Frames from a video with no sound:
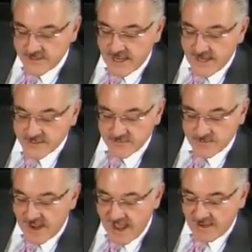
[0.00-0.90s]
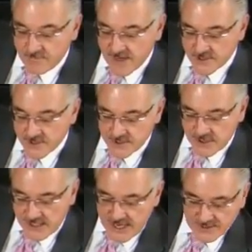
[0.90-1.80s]
these cases by half measures.
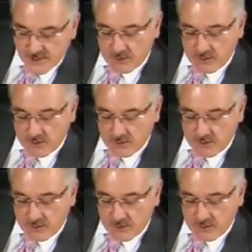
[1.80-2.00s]
You can't